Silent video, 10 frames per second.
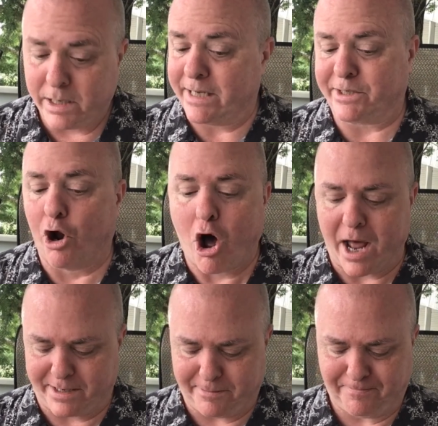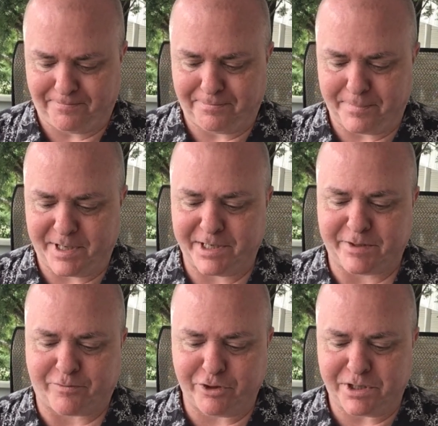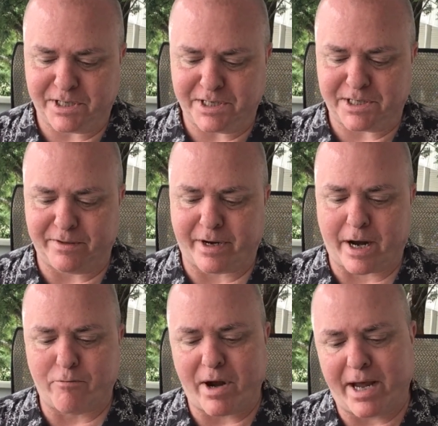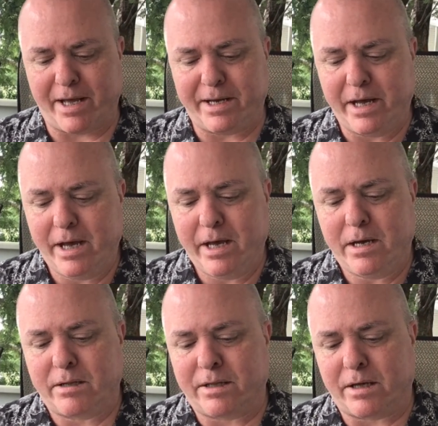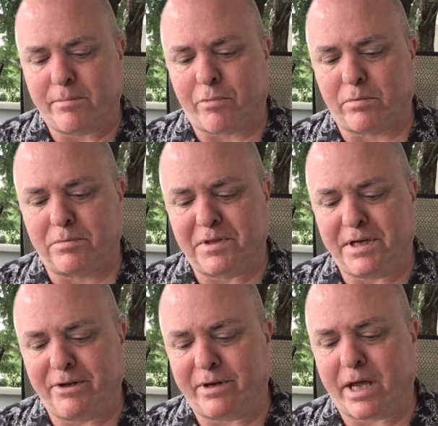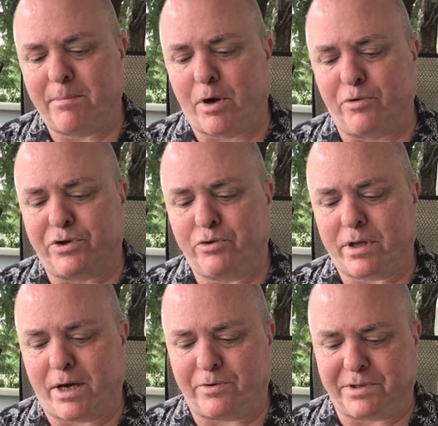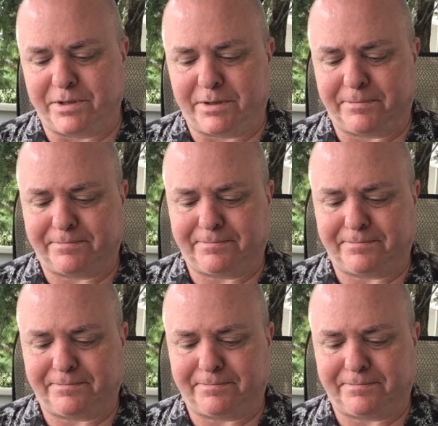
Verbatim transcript: It's not, but it's a first edition that I read probably the year it came out, 2000.